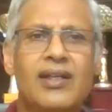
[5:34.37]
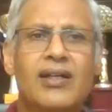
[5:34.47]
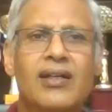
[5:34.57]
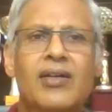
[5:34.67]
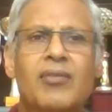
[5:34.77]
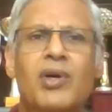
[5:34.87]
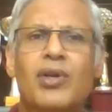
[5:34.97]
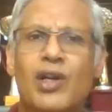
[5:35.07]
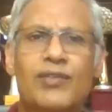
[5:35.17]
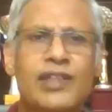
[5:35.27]

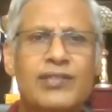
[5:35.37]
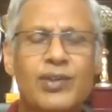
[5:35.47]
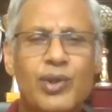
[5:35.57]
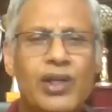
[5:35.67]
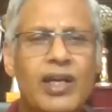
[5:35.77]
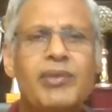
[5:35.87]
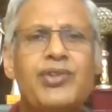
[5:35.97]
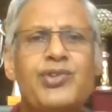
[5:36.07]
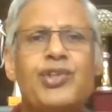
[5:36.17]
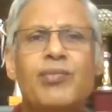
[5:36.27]
A lot of things are good. I
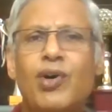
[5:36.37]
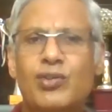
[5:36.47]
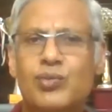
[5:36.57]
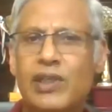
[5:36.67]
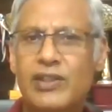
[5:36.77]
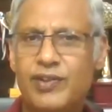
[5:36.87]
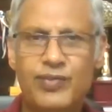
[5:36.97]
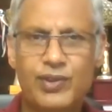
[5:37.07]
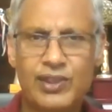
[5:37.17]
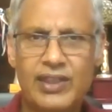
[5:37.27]
mean, she was quite
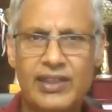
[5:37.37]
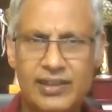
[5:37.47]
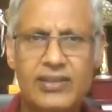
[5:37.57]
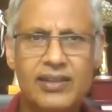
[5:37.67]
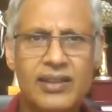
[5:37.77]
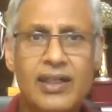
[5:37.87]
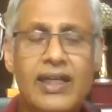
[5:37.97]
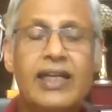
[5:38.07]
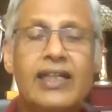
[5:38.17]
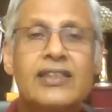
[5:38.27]
fit for selection,
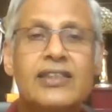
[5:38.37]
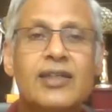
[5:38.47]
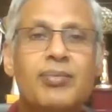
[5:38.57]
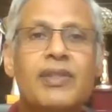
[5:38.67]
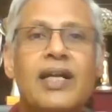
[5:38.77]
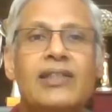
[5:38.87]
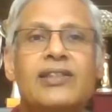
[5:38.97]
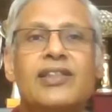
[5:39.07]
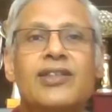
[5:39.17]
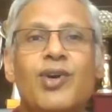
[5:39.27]
except
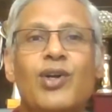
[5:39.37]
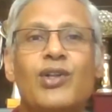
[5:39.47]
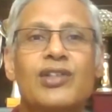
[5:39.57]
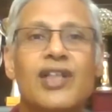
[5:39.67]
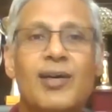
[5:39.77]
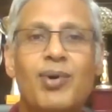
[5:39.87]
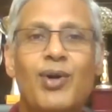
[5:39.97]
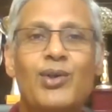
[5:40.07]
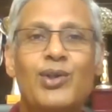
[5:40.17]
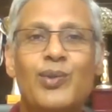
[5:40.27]
that she was
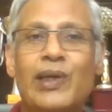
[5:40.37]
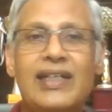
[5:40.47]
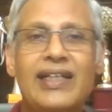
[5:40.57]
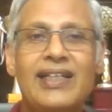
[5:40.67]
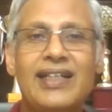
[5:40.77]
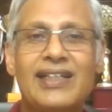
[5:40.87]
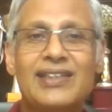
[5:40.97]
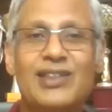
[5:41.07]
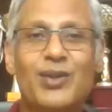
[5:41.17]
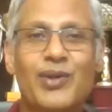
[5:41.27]
about 20
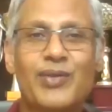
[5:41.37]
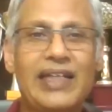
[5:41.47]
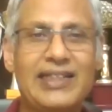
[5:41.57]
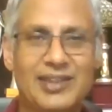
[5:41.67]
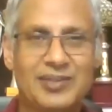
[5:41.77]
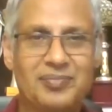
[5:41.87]
kgs overweight.